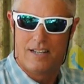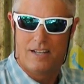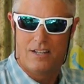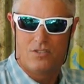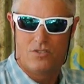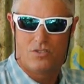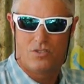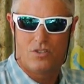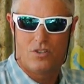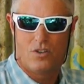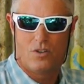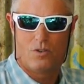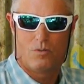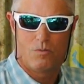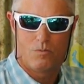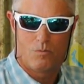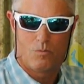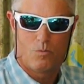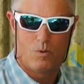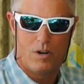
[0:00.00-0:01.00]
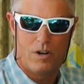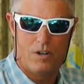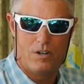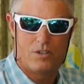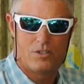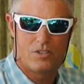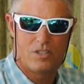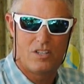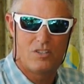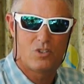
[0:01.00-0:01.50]
And so wear
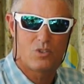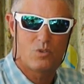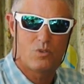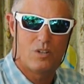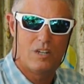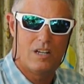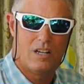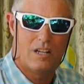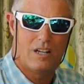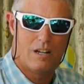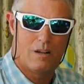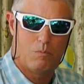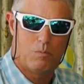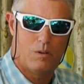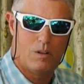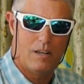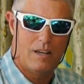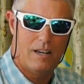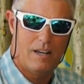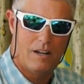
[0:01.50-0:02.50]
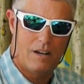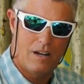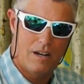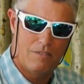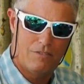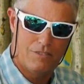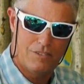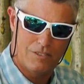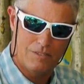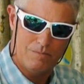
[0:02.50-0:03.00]
your sunscreen and apply it
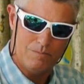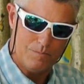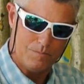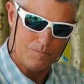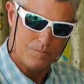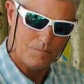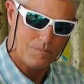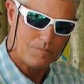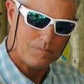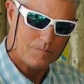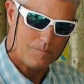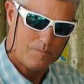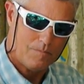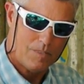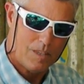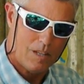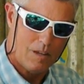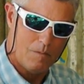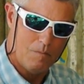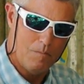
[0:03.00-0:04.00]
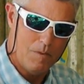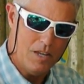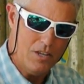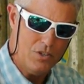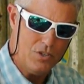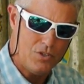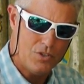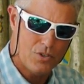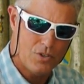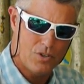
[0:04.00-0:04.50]
often.
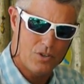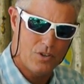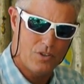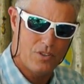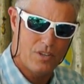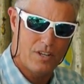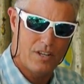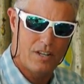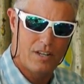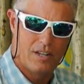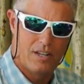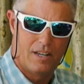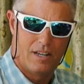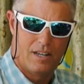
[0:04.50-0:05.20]
Make sure that